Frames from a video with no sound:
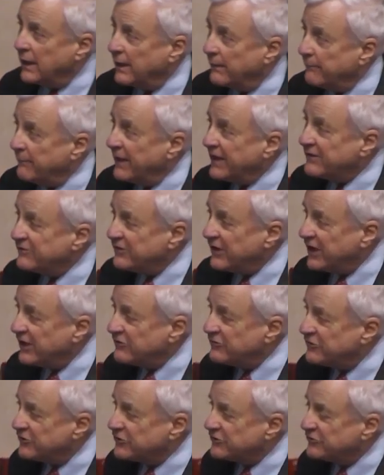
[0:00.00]
uh,
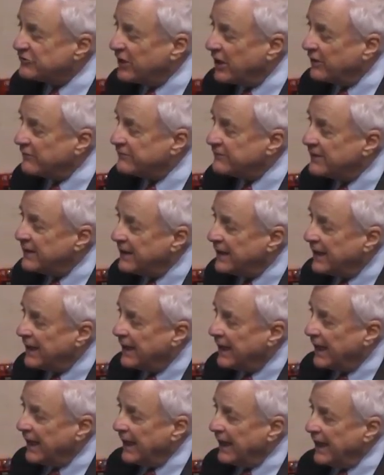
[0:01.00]
maintains itself
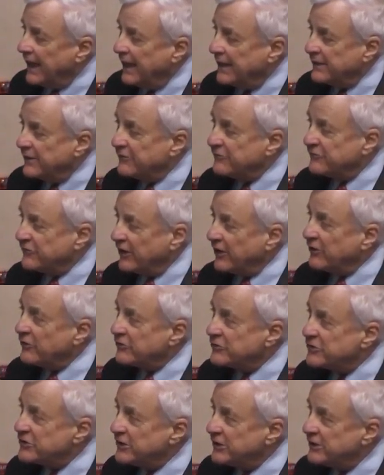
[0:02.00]
and its
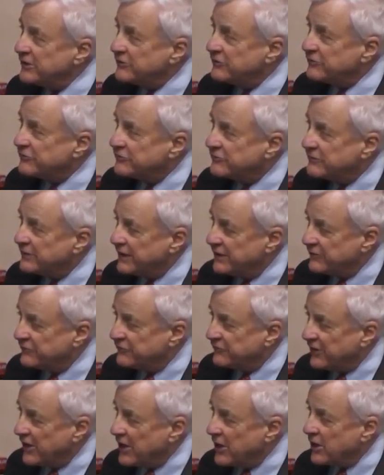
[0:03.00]
energy is,
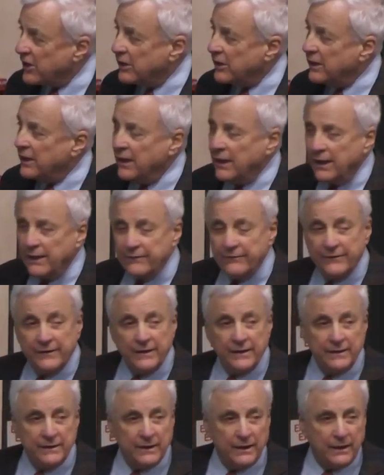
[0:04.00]
is there,
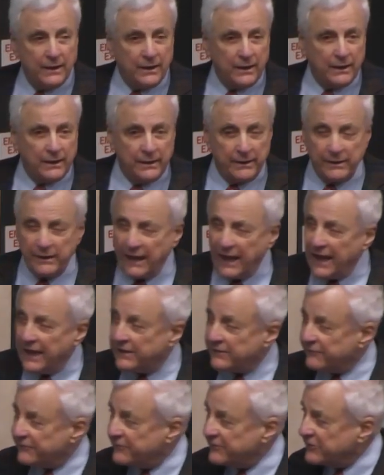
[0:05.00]
the uh,
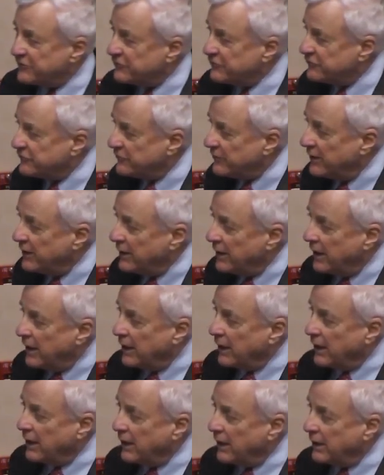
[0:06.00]
edifice,
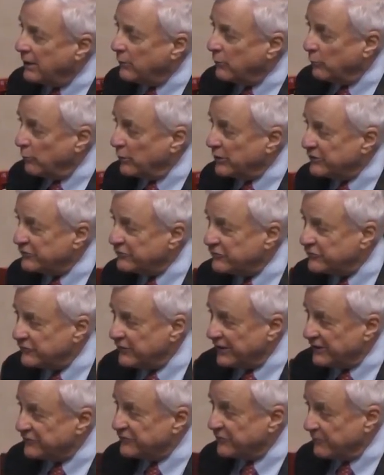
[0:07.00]
uh, which
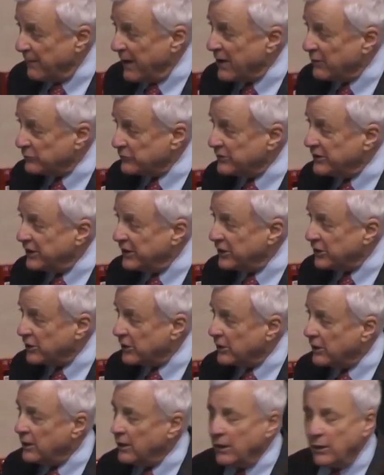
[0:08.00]
is the mountain
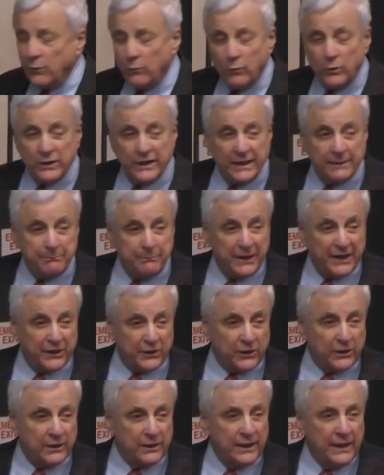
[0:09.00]
here, will get
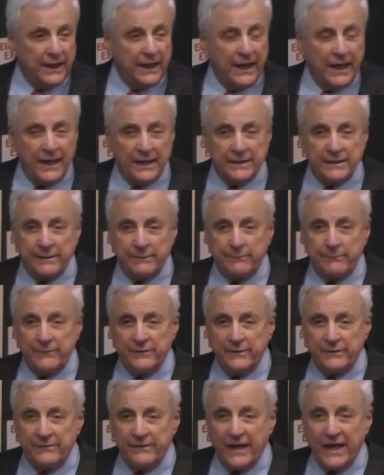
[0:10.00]
bigger. And the,
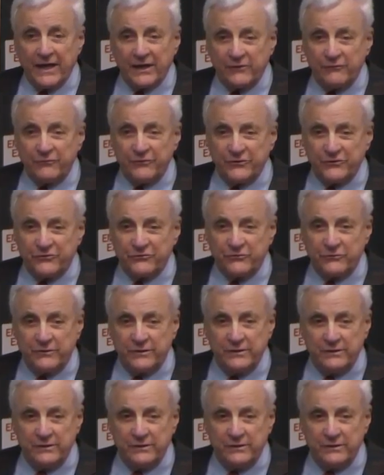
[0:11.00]
the edifice